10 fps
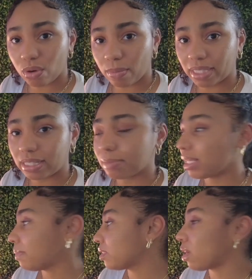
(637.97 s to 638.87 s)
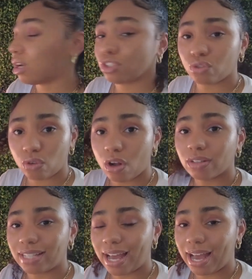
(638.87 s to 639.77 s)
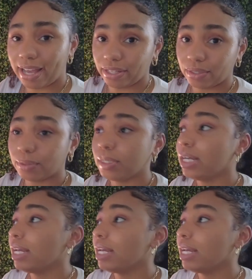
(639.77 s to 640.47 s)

on my laptop. It's called draw.io.